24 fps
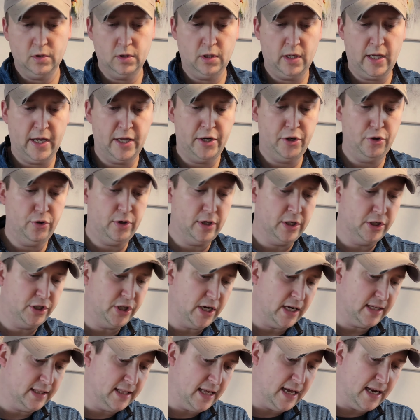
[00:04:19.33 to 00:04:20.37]
And you can
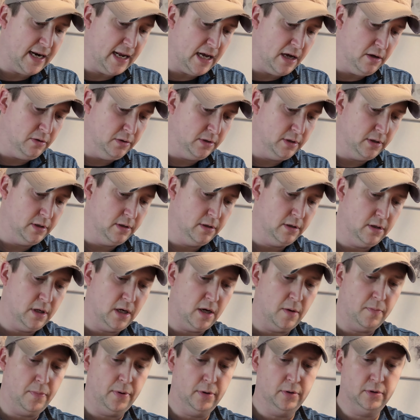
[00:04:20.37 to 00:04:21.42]
check that out.
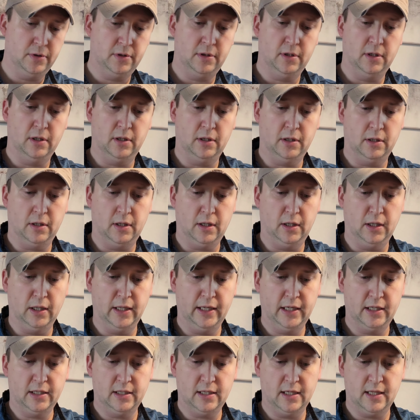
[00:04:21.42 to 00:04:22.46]
I'll post a
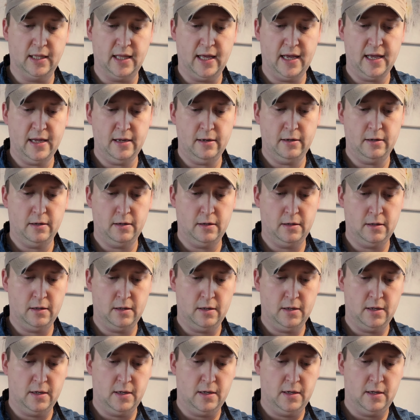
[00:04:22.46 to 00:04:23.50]
link to that.
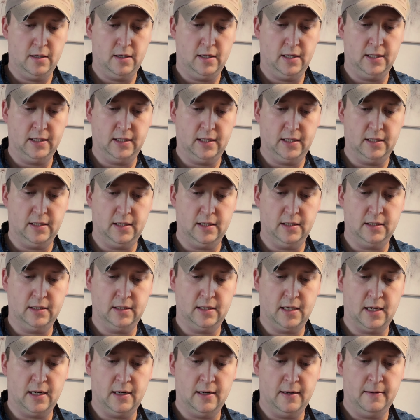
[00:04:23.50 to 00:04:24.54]
Let's get this
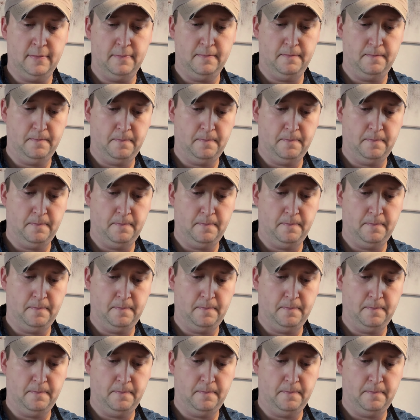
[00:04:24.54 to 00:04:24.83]
set up.